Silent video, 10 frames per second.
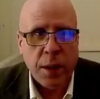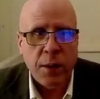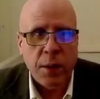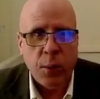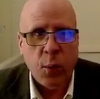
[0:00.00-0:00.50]

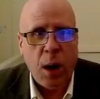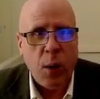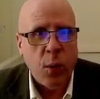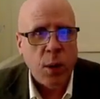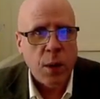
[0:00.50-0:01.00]
That while
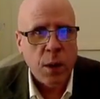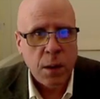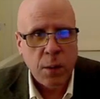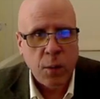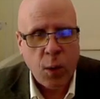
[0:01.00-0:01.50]

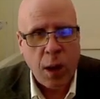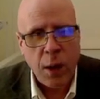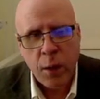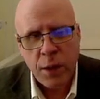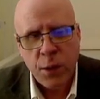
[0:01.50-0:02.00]

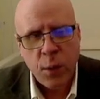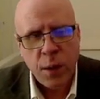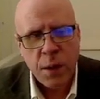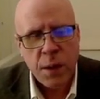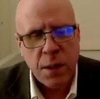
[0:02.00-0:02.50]
our x
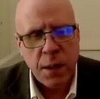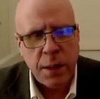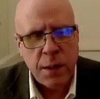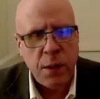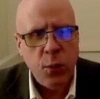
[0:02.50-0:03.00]
coordinate is
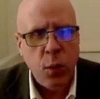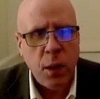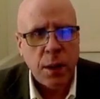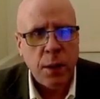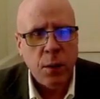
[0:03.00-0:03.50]
less than
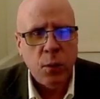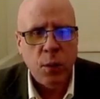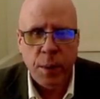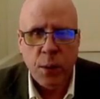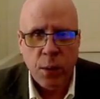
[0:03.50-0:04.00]
1, will
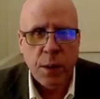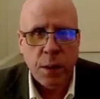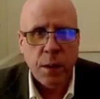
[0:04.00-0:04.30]
be on